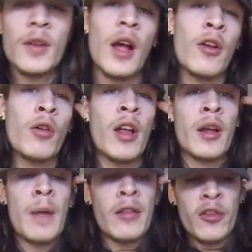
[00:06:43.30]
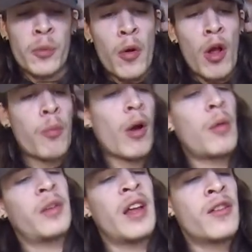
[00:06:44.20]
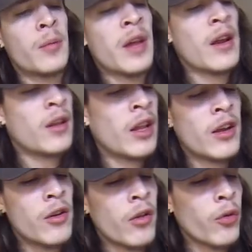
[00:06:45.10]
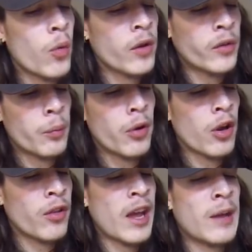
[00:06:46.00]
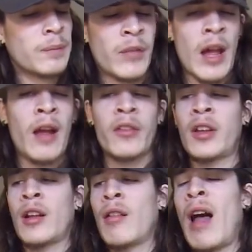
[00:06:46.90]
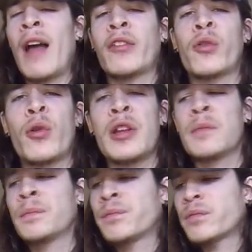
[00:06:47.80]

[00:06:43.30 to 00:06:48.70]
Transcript: I don't like about this bowl. I'll probably end up getting like another one to put on that has like a glass green.